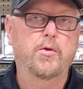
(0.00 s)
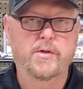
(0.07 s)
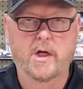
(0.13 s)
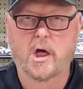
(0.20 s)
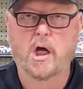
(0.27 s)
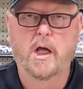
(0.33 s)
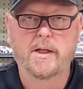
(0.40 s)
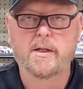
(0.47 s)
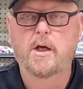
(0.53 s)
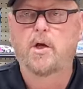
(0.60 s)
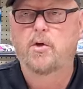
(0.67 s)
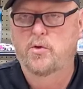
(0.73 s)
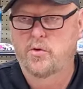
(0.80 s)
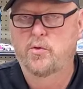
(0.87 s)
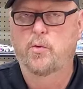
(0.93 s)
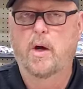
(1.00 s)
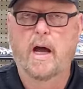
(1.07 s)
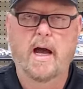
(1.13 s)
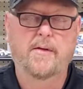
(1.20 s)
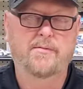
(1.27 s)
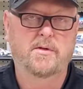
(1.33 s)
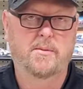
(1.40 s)
done, you
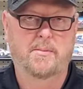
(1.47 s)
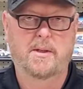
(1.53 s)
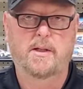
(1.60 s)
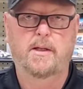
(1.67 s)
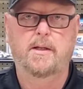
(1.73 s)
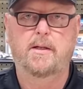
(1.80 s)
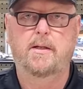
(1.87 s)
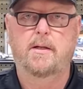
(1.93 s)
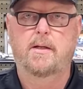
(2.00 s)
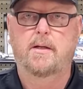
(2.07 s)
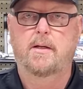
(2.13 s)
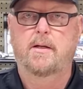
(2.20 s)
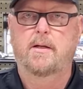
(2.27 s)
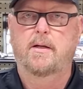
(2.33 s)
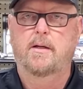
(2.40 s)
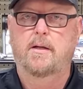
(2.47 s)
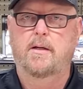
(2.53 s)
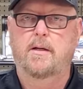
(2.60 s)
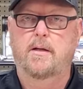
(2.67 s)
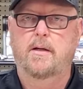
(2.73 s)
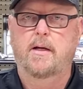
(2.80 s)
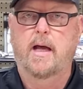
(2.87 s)
have to be
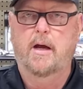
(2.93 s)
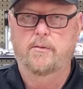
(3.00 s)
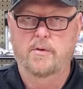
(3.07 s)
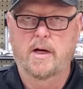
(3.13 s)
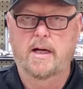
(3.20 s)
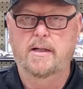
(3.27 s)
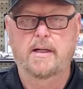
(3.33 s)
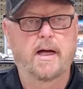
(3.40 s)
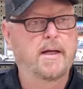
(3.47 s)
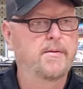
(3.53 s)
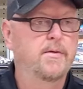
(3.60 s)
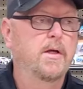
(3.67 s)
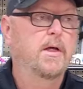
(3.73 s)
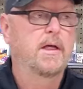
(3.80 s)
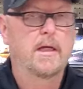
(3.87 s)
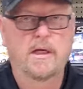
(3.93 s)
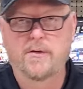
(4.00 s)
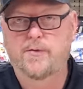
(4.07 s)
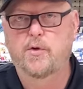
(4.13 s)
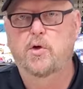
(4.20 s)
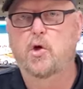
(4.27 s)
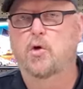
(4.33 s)
at ride height.
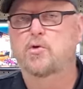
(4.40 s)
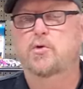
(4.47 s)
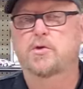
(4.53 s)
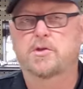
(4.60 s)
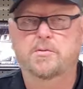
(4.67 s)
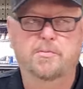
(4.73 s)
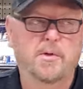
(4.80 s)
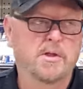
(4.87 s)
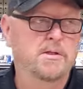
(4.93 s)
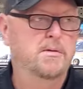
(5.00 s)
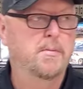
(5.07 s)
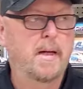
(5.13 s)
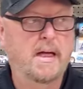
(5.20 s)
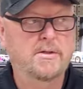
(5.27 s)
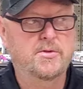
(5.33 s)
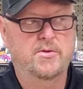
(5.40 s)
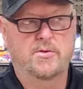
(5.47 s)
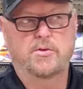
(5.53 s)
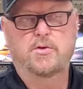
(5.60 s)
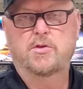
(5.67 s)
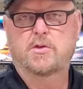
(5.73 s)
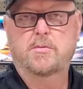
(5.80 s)
If you go to a spring smasher
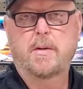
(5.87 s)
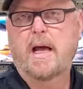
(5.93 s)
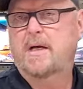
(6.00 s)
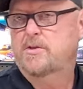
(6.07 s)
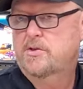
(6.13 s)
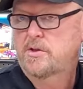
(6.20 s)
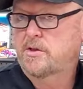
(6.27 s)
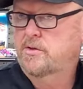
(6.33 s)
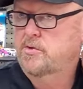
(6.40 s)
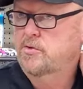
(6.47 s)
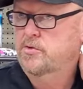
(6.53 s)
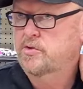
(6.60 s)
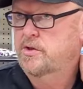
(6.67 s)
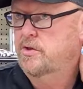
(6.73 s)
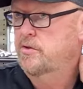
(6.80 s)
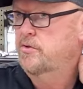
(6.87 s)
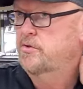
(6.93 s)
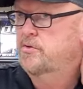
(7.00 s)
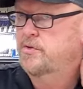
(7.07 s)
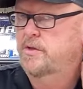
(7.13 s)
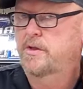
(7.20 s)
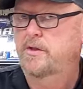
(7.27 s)
and you smash it and your center to
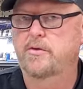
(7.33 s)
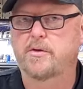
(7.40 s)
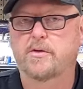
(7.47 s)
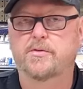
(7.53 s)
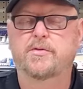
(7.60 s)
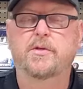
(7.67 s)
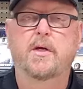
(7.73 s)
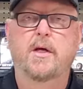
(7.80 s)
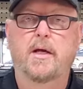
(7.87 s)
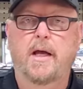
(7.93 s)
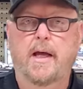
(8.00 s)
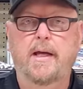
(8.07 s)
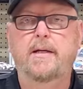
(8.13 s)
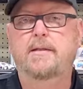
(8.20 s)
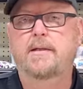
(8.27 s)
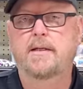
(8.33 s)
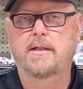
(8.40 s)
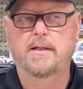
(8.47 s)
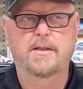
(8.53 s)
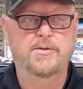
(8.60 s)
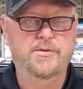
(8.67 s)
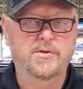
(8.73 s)
center is 18
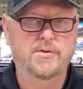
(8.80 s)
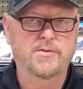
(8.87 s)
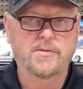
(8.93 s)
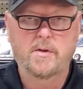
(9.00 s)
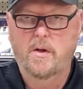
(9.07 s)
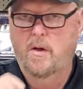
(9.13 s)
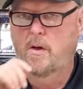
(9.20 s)
inches,